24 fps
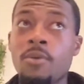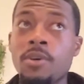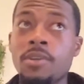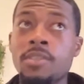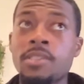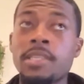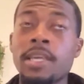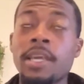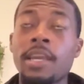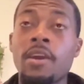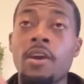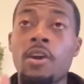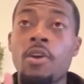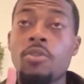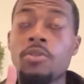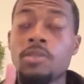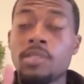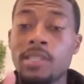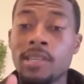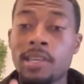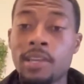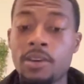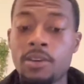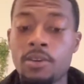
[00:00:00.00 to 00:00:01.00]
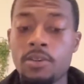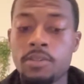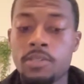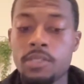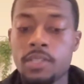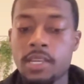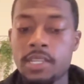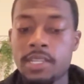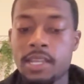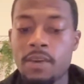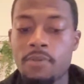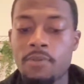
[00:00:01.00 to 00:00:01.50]
will say
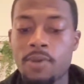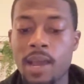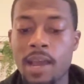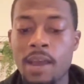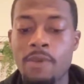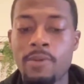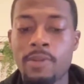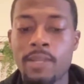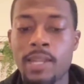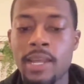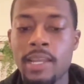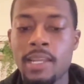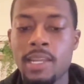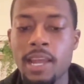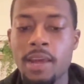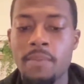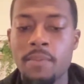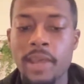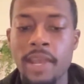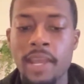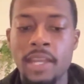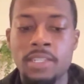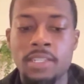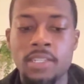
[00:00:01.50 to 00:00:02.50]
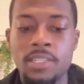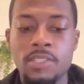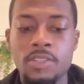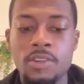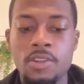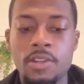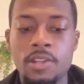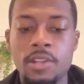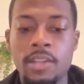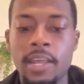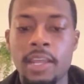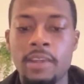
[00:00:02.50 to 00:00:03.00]
hotels, because I'm actually
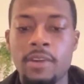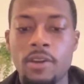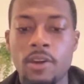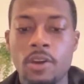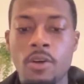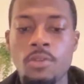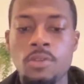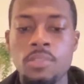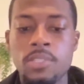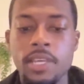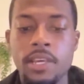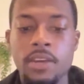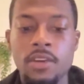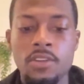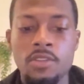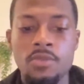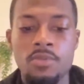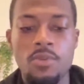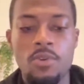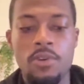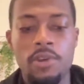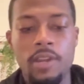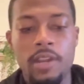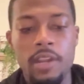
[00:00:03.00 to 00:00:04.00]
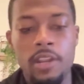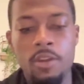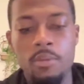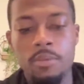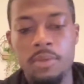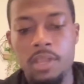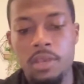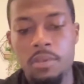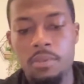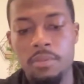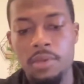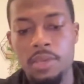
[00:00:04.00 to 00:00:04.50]
starting to like hotels more than
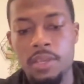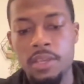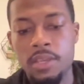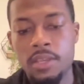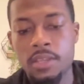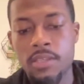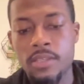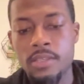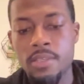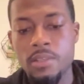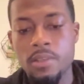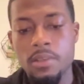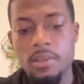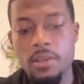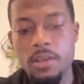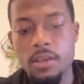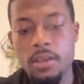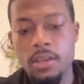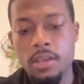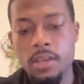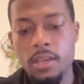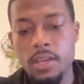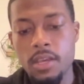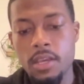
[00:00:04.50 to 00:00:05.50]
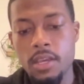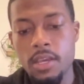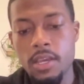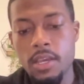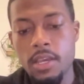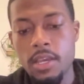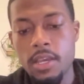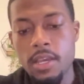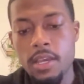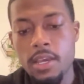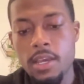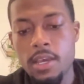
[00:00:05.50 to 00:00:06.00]
Airbnbs.
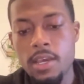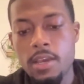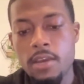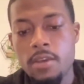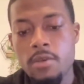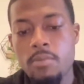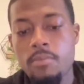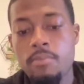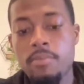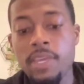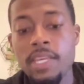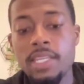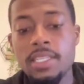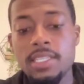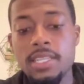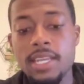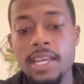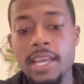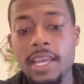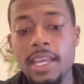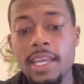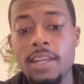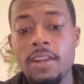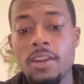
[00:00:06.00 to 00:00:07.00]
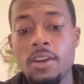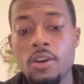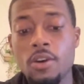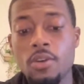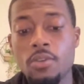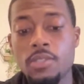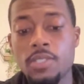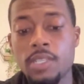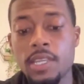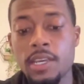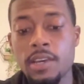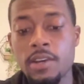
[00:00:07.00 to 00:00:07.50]
Me staying in a
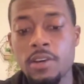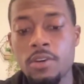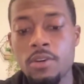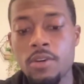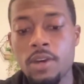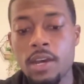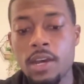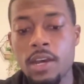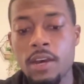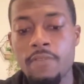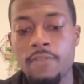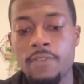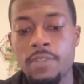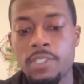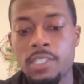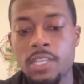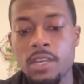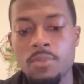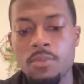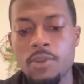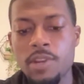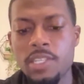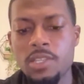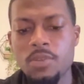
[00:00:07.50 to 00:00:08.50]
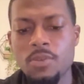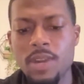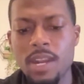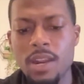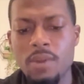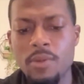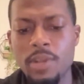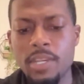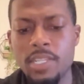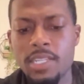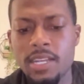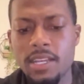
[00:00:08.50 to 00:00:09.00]
hotel, for some reason, when
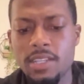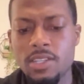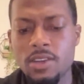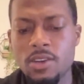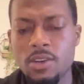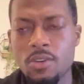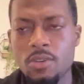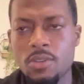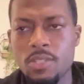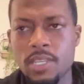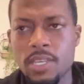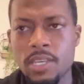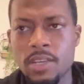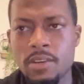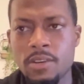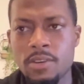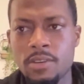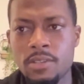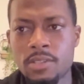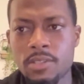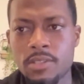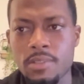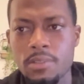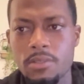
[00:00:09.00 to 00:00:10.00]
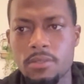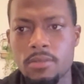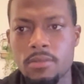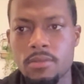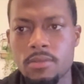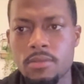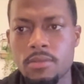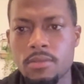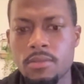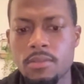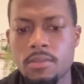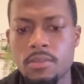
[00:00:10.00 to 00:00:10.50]
I reach out to hotels,
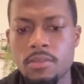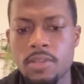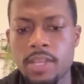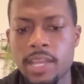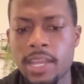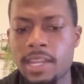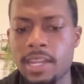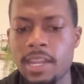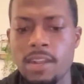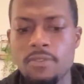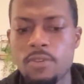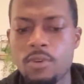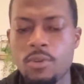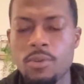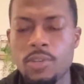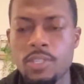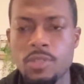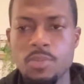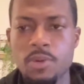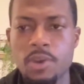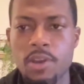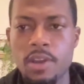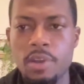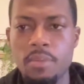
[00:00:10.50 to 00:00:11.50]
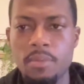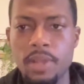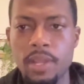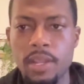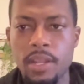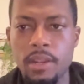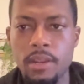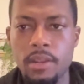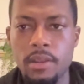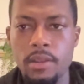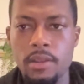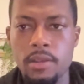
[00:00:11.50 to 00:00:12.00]
they never respond
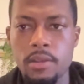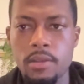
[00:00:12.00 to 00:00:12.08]
back.